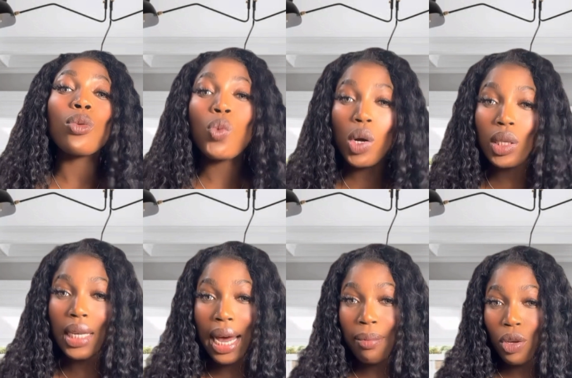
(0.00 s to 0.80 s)
what
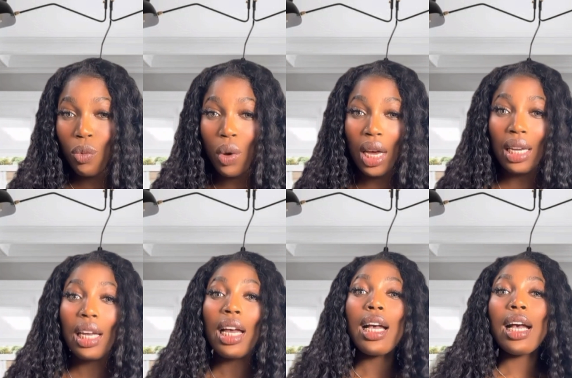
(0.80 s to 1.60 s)
time you work,
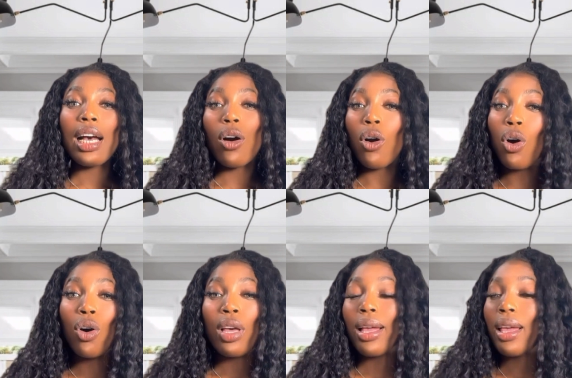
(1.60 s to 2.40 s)

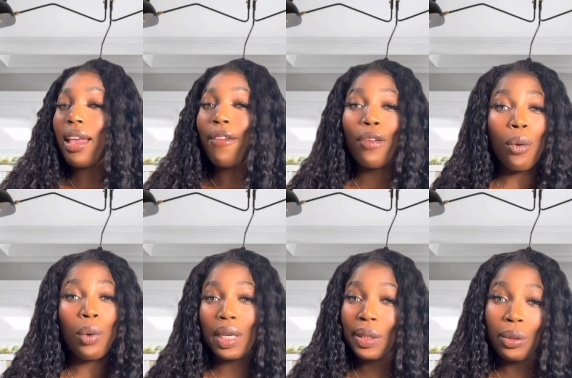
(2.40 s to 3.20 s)
or if you're
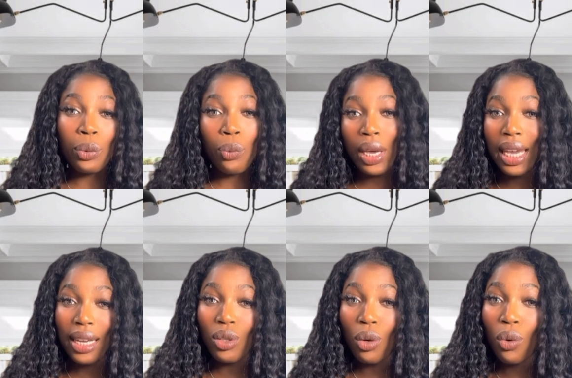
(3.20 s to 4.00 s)
working on the
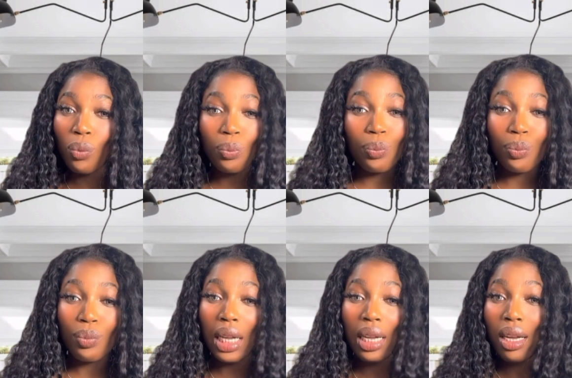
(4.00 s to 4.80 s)
weekends, or
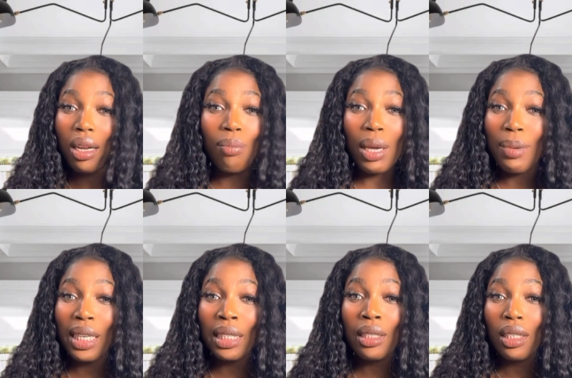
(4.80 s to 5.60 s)

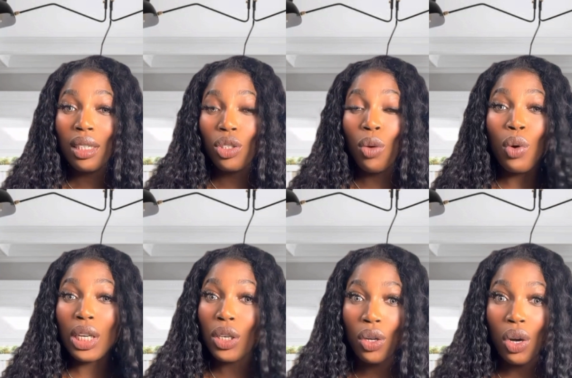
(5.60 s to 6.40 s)
maybe you're working
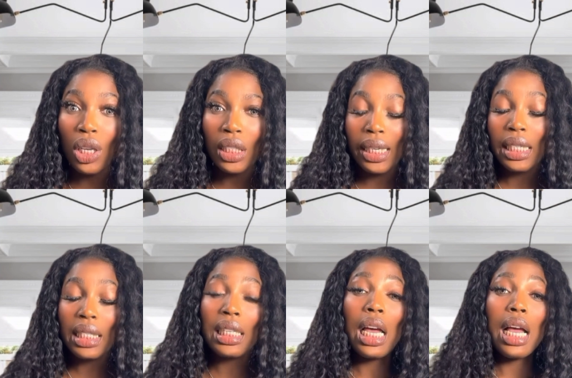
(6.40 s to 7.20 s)
on holidays.
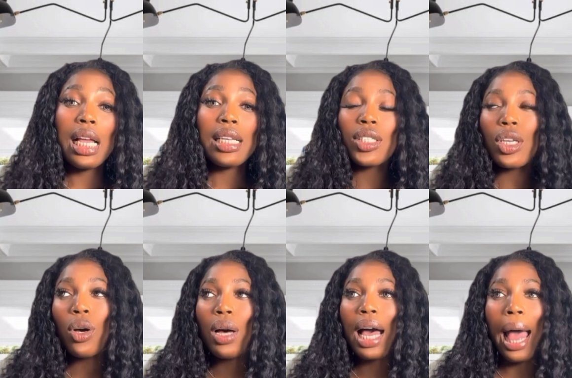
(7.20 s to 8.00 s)

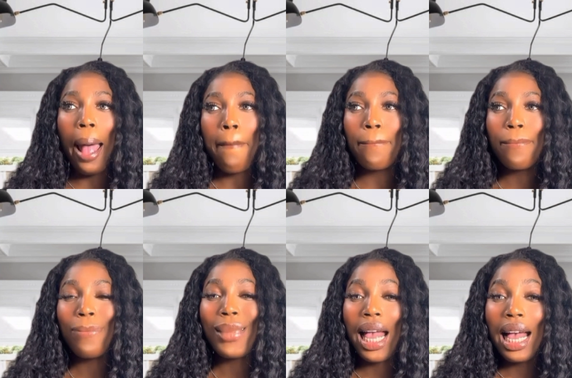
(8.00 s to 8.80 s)
So
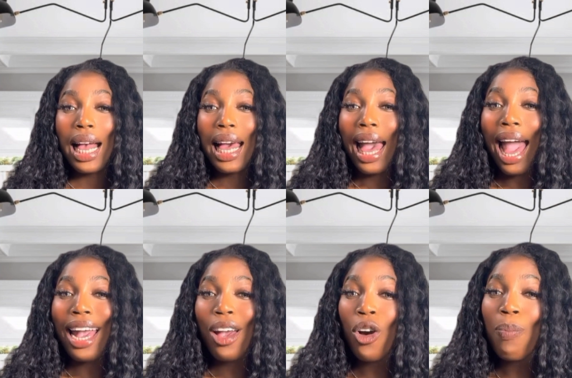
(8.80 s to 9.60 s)
I
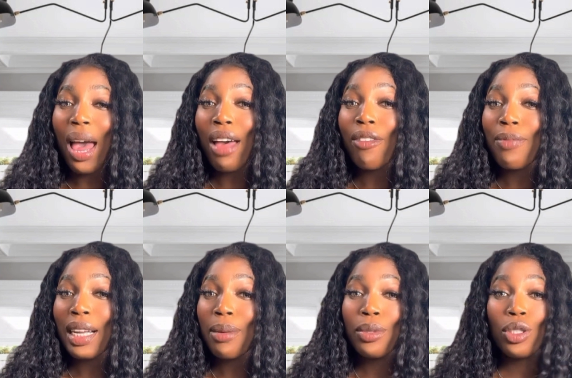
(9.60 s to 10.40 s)
hope I have been
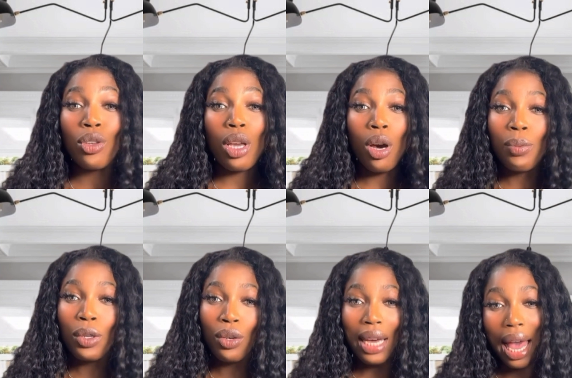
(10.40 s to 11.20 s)
able to help you
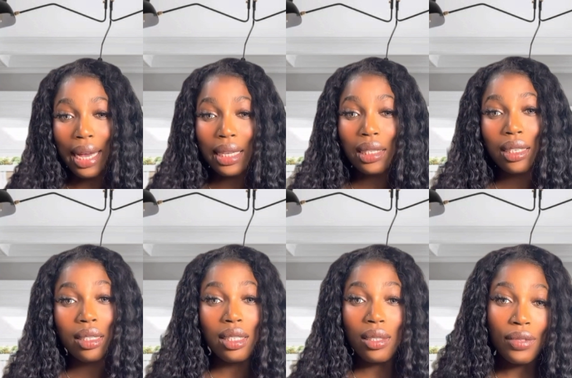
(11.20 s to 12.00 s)
guys in
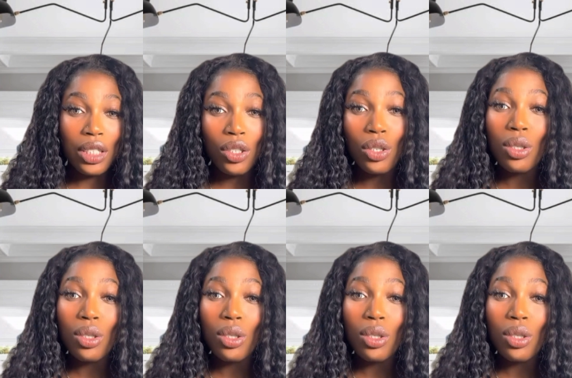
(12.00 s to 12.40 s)
this video.